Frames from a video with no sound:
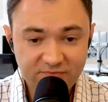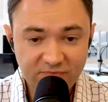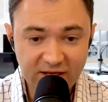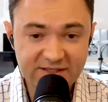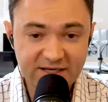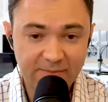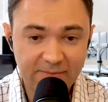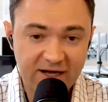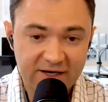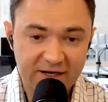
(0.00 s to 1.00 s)
time
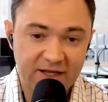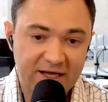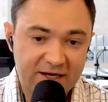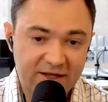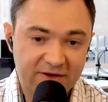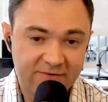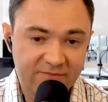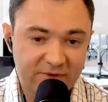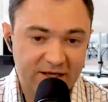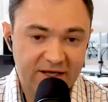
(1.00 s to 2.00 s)
on, and a lot of other
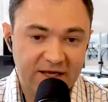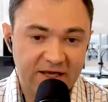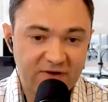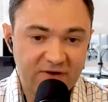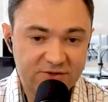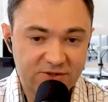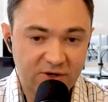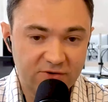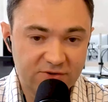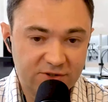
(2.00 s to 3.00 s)
investors,
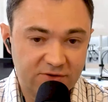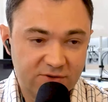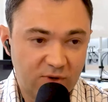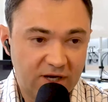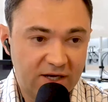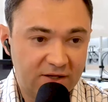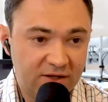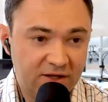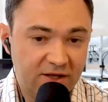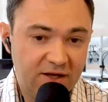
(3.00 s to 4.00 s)
owners do as
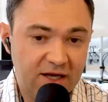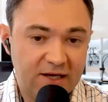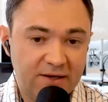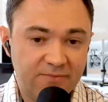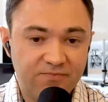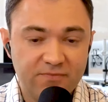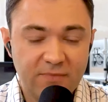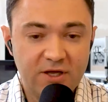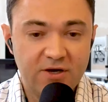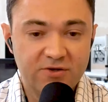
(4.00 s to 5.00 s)
well.
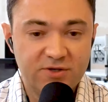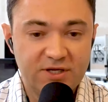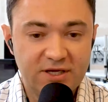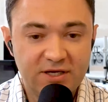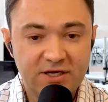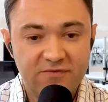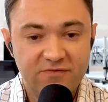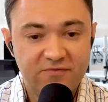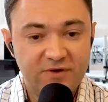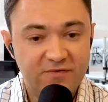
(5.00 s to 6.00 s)
So I think
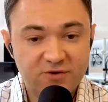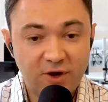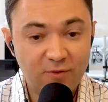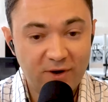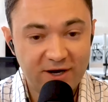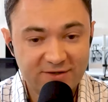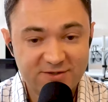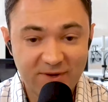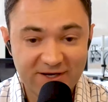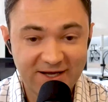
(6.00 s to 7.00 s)
if you don't want to
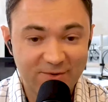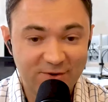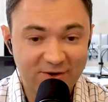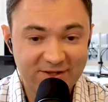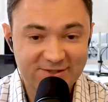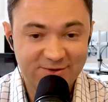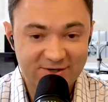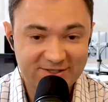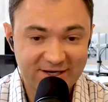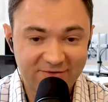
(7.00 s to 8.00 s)
spend time doing this sort
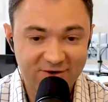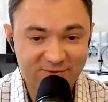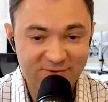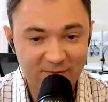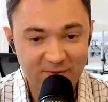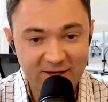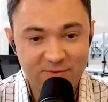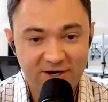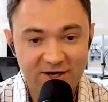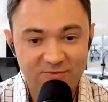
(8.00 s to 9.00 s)
of stuff and you just want to make
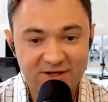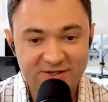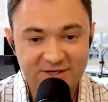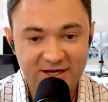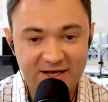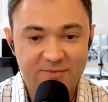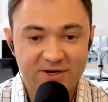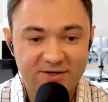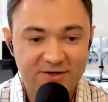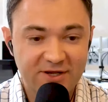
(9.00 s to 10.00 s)
money in real estate, I
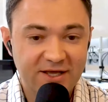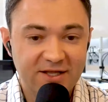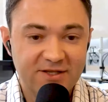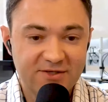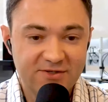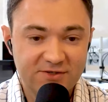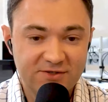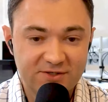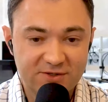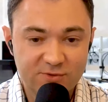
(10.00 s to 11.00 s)
mean, this
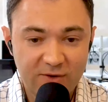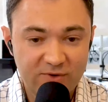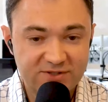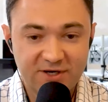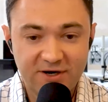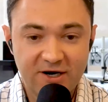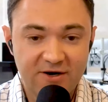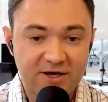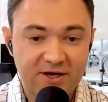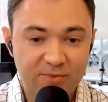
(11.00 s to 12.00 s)
is why we started
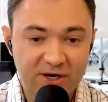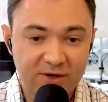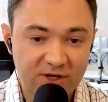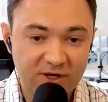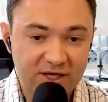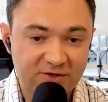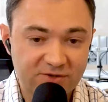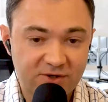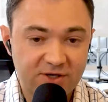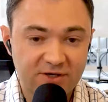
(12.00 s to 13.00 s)
our company, really.
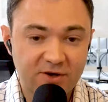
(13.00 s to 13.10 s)
So you can go